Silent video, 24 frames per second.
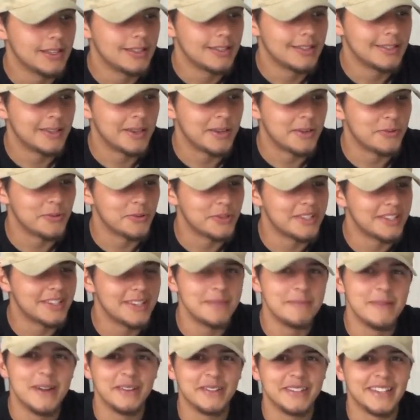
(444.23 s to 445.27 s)
So we'll see
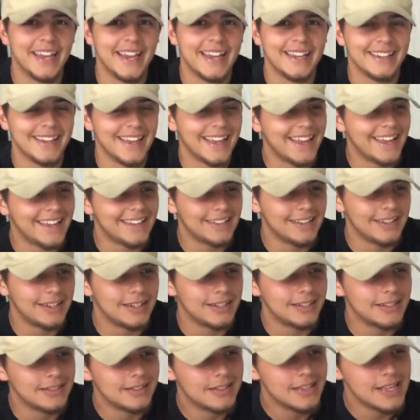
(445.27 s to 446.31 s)
about that. And
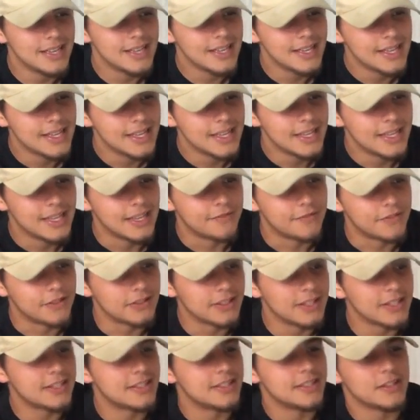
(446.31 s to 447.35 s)
if you
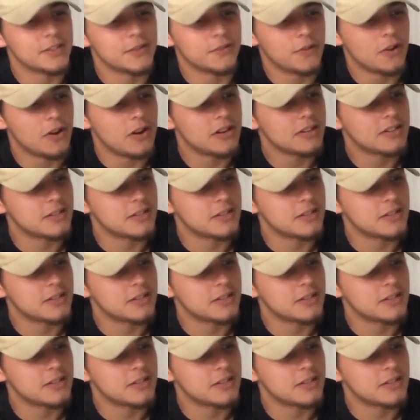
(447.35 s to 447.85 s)
listen this far,